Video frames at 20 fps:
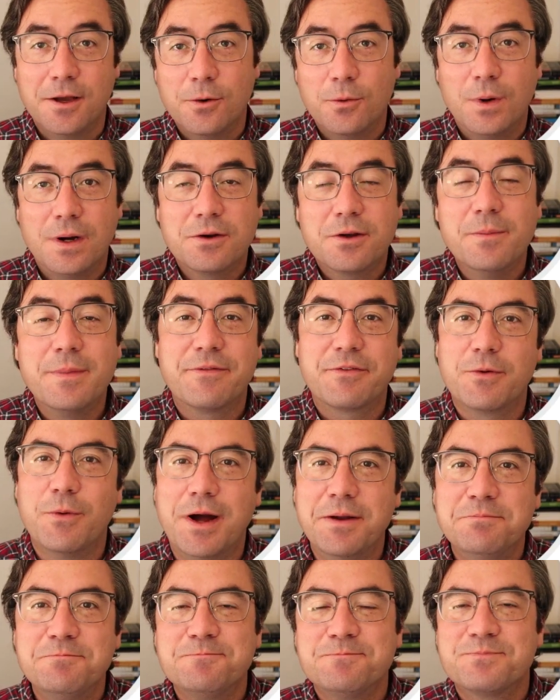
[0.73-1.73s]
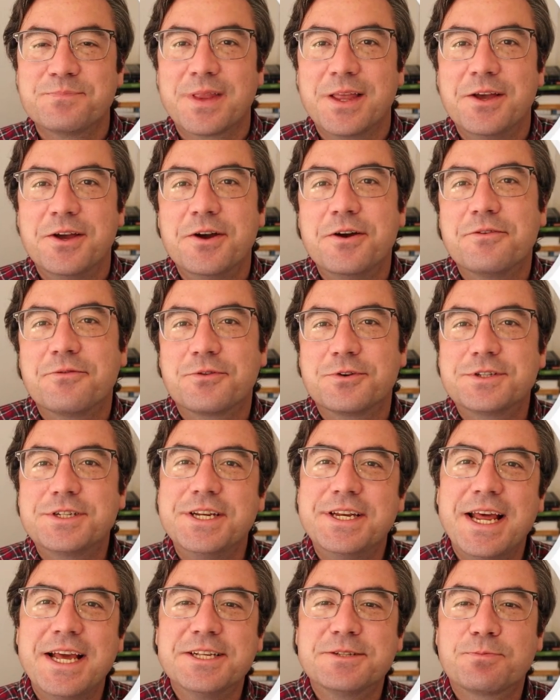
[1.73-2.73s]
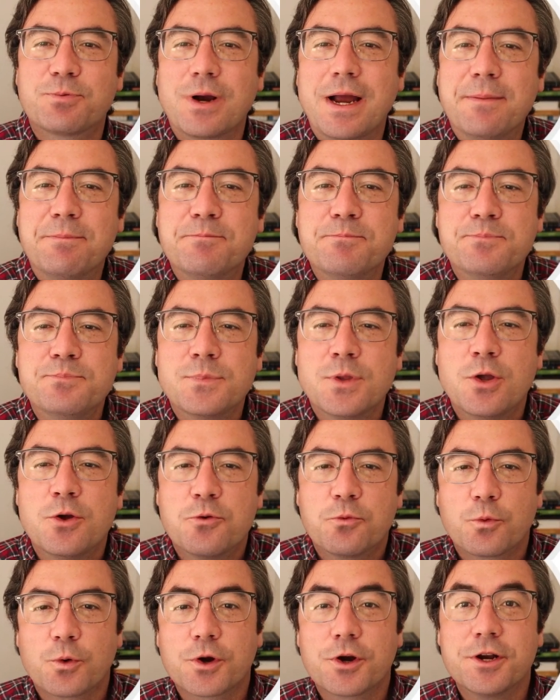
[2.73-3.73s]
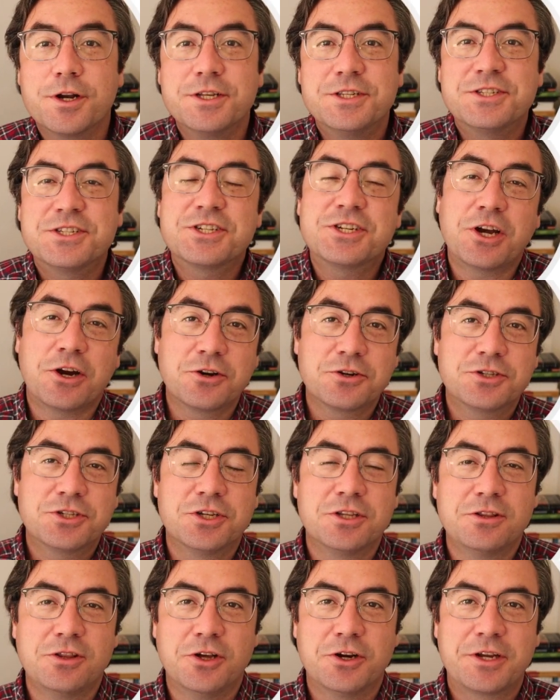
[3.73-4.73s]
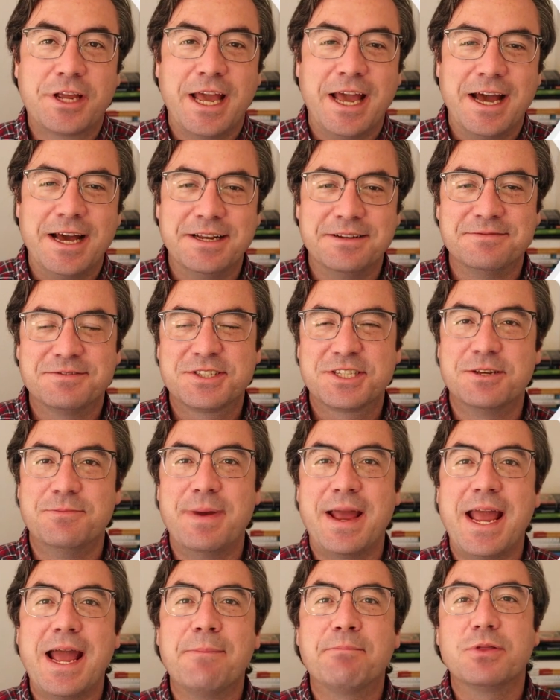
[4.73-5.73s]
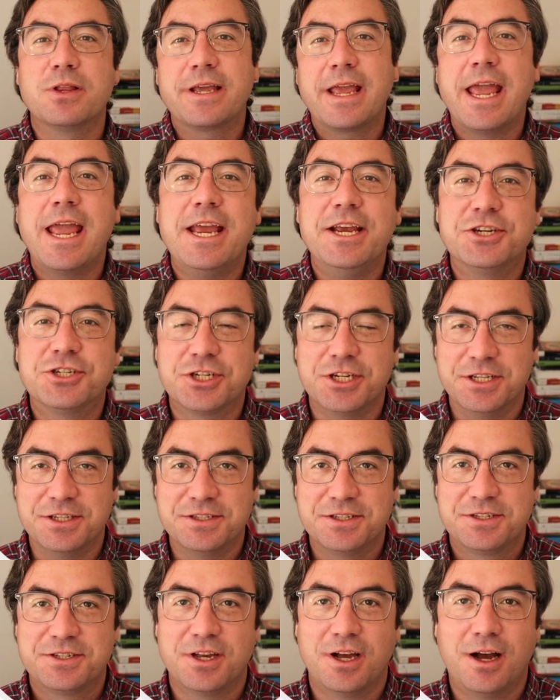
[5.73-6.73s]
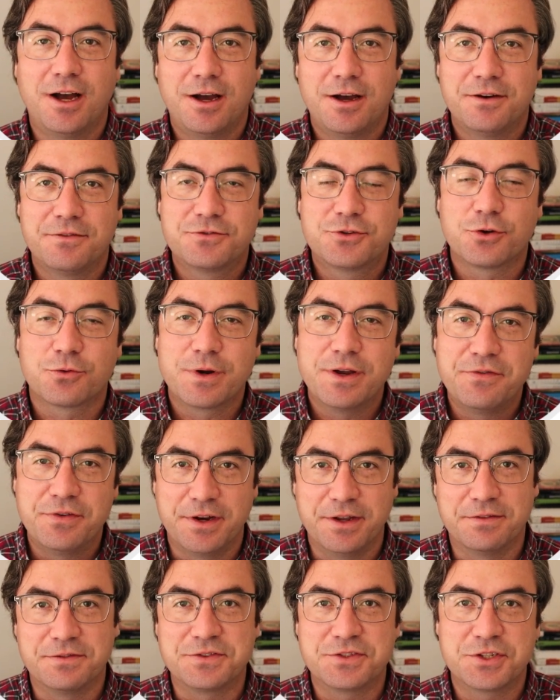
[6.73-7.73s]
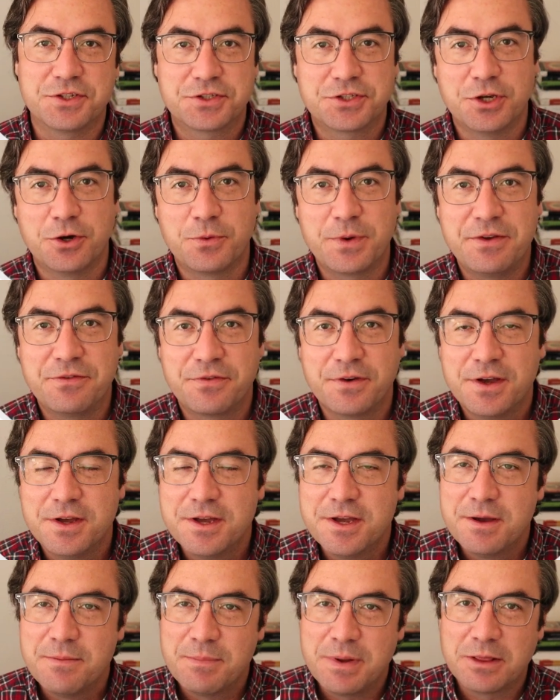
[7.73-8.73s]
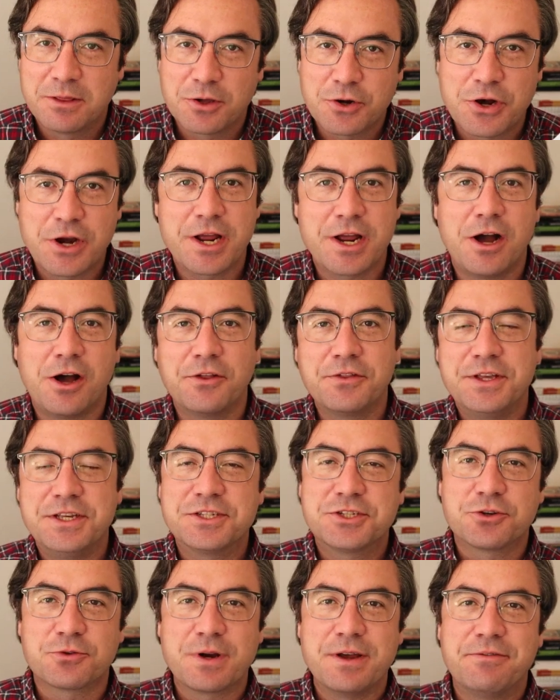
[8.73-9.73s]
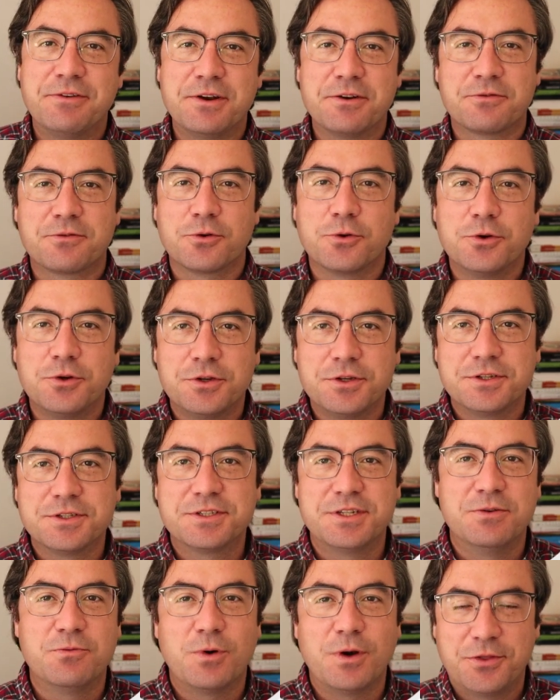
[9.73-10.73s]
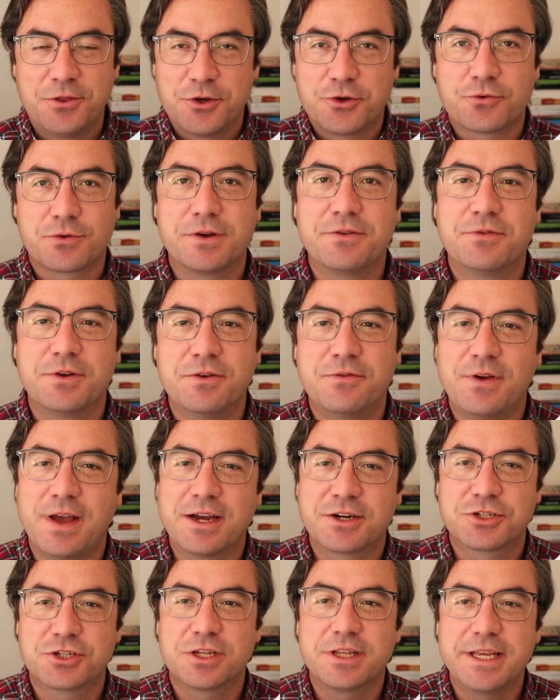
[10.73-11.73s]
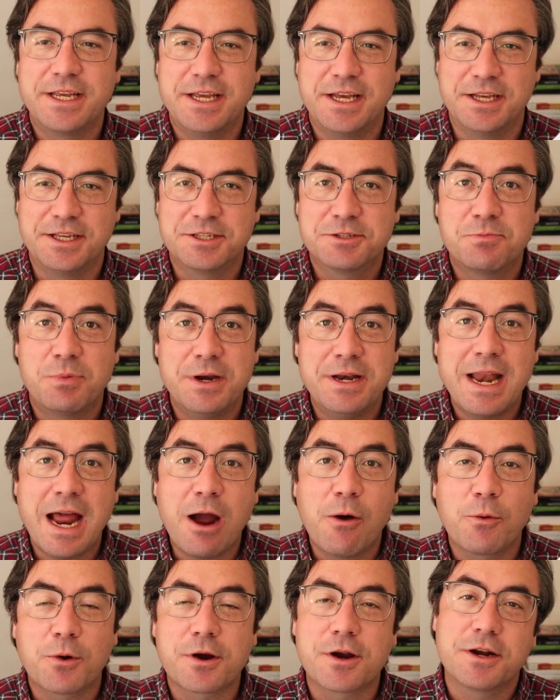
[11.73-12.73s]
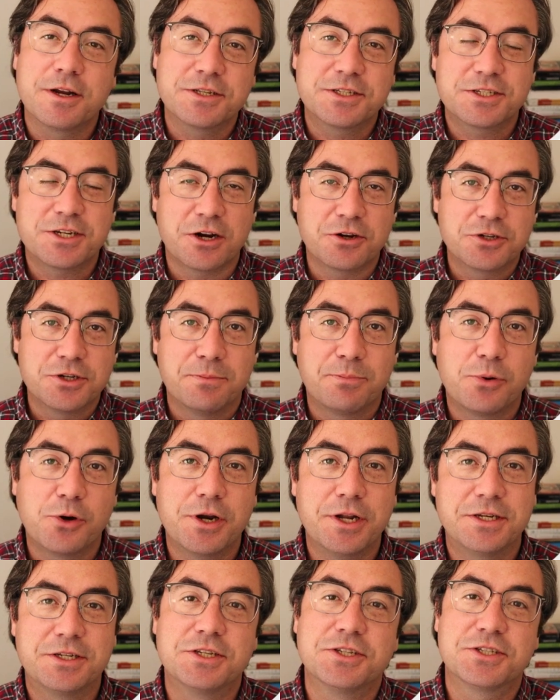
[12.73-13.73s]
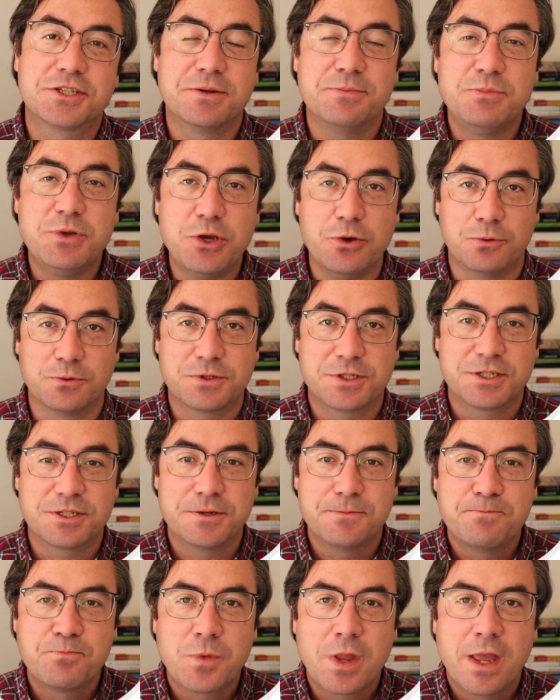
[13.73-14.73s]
Welcome, everyone. For today's prep, we're going to start to look at some applications of derivatives. So we've been learning all these derivative rules and what the derivative actually is, but now we're going to start to put it to some use.